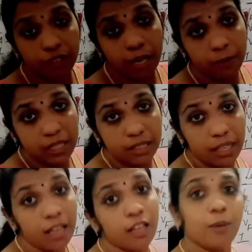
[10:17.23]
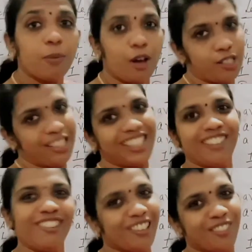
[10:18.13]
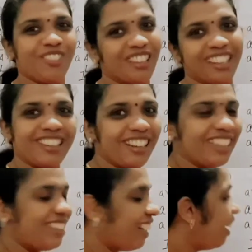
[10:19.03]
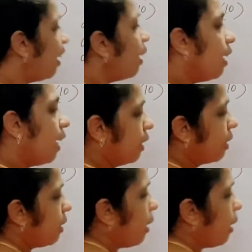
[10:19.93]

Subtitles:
arm is the positive pole. Understand? Next,